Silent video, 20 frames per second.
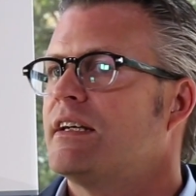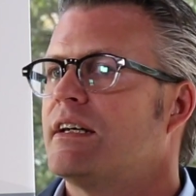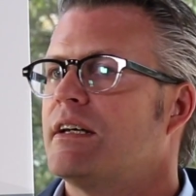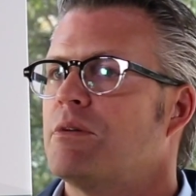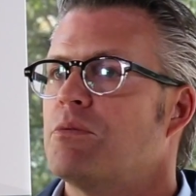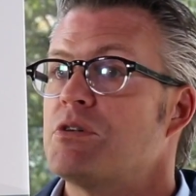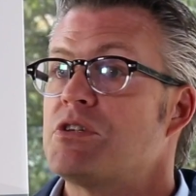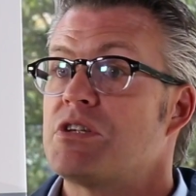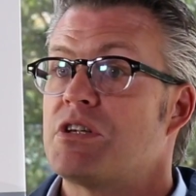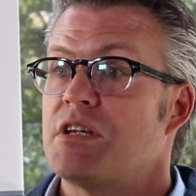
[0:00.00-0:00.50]
uh,
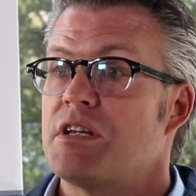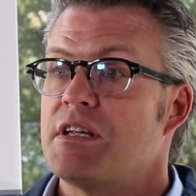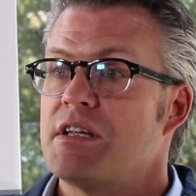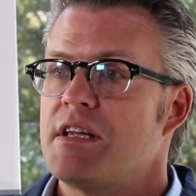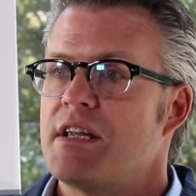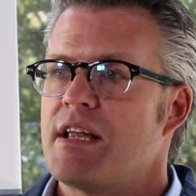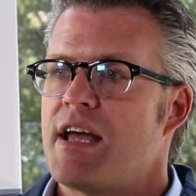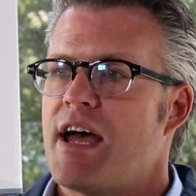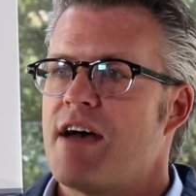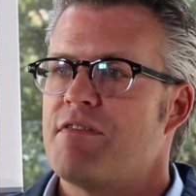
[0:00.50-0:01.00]
which could
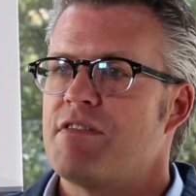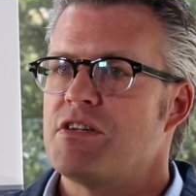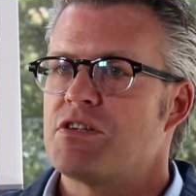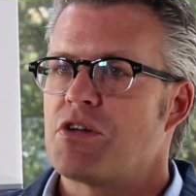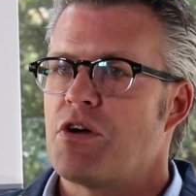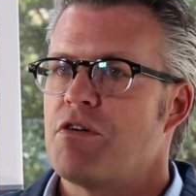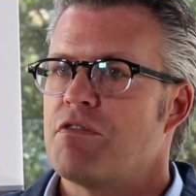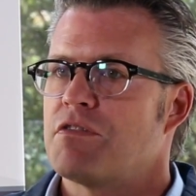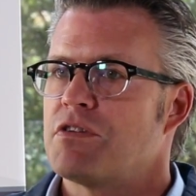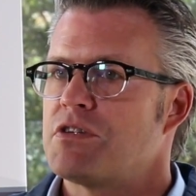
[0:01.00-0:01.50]
have these
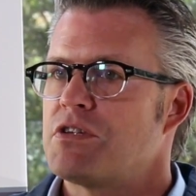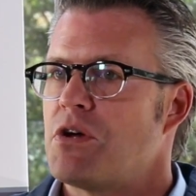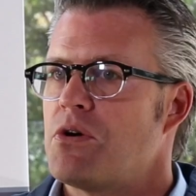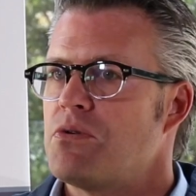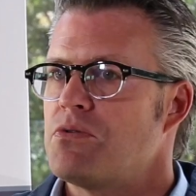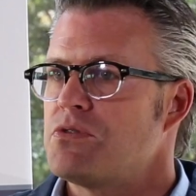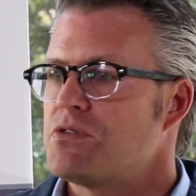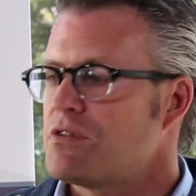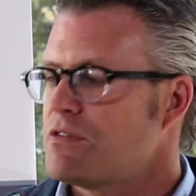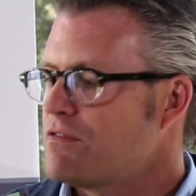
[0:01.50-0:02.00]

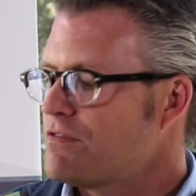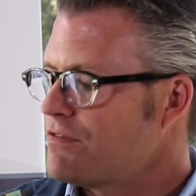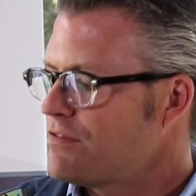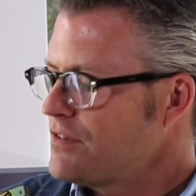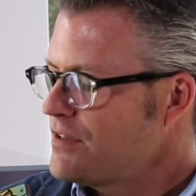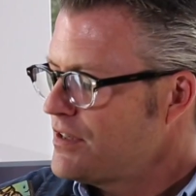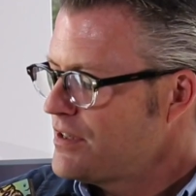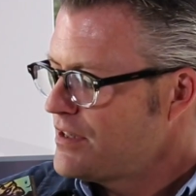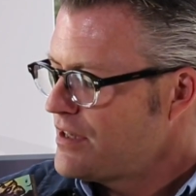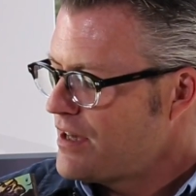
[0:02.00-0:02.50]
overtones of,
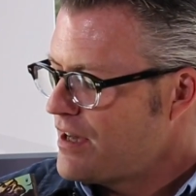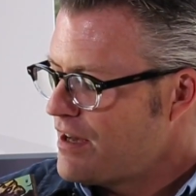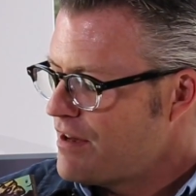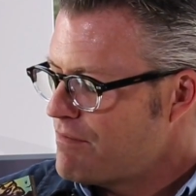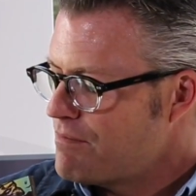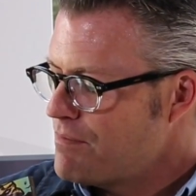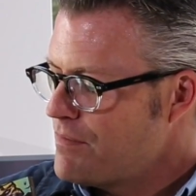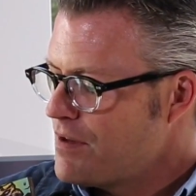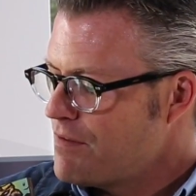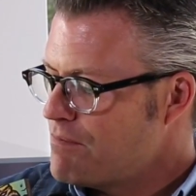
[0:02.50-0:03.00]

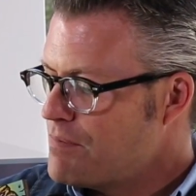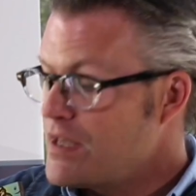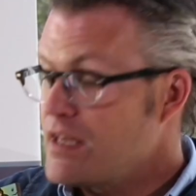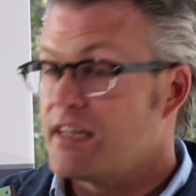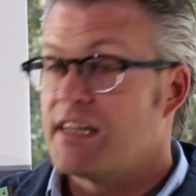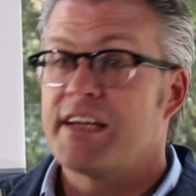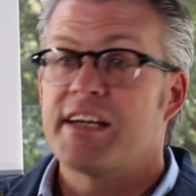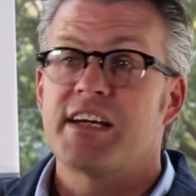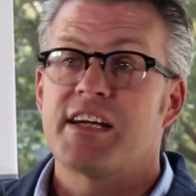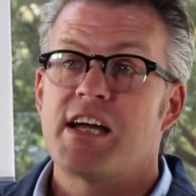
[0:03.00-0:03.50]
of, being
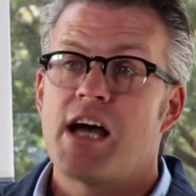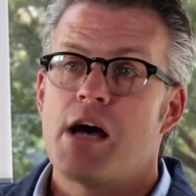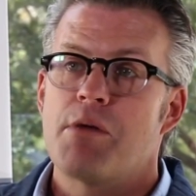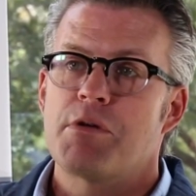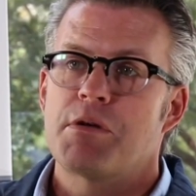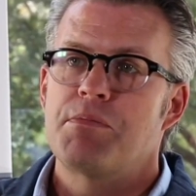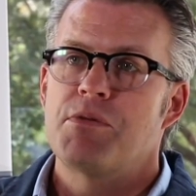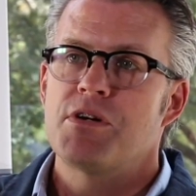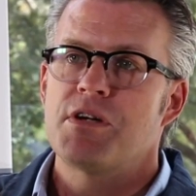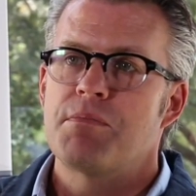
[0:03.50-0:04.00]
like a
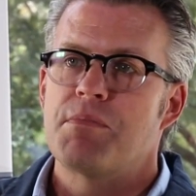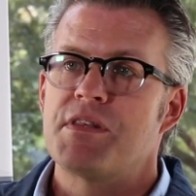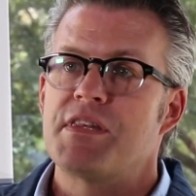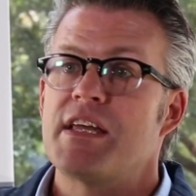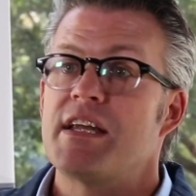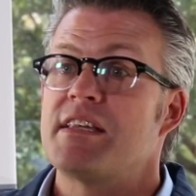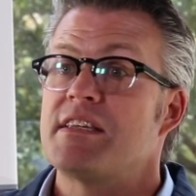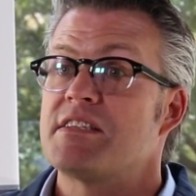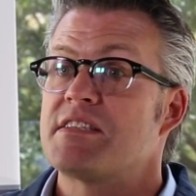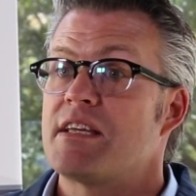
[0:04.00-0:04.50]
comic book, but
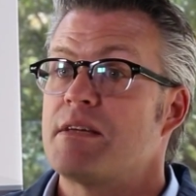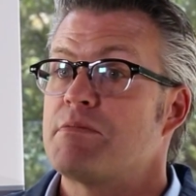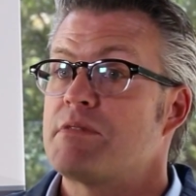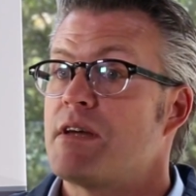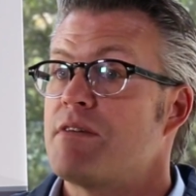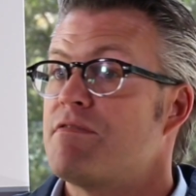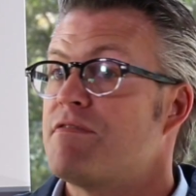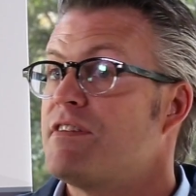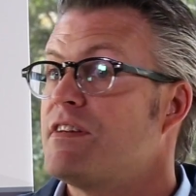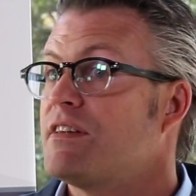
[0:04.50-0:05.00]
then at the same
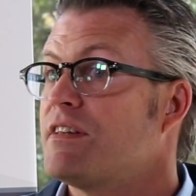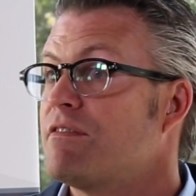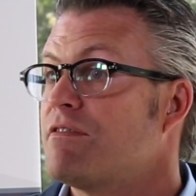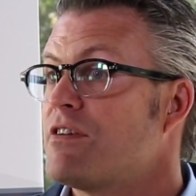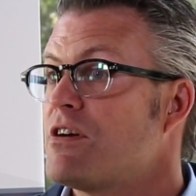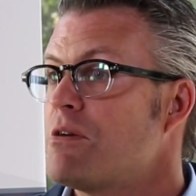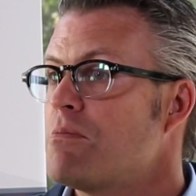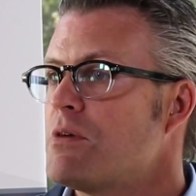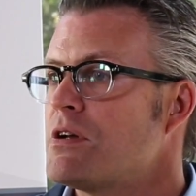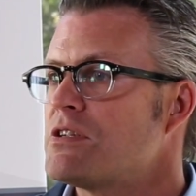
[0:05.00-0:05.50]
time feeling
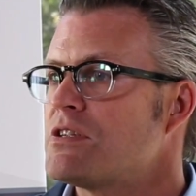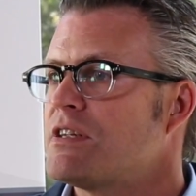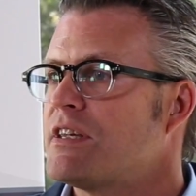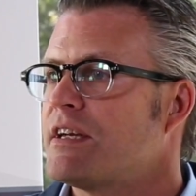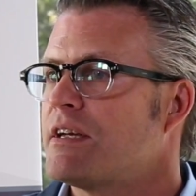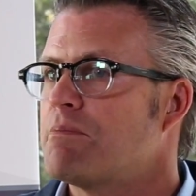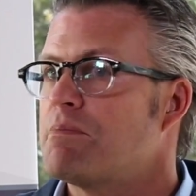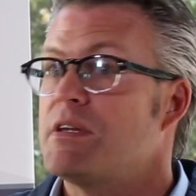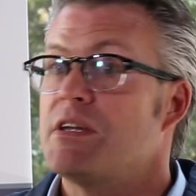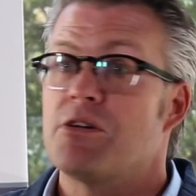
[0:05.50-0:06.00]
very much
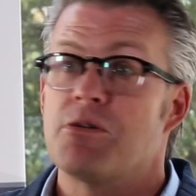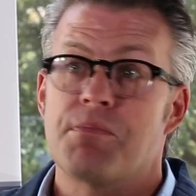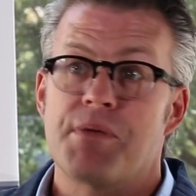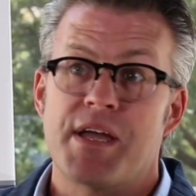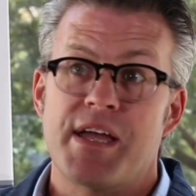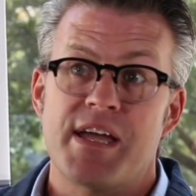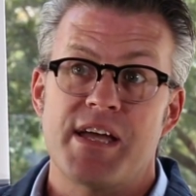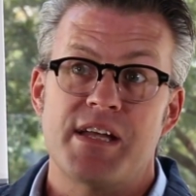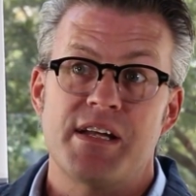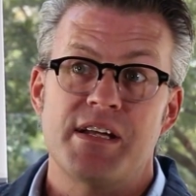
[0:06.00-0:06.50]
like Peter
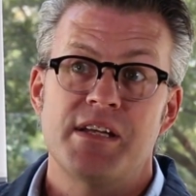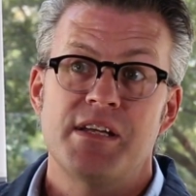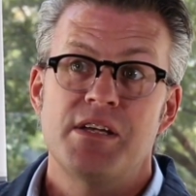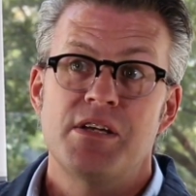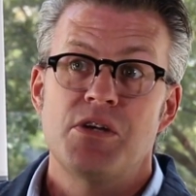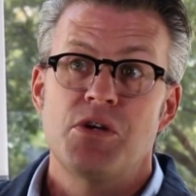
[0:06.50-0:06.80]
Pan,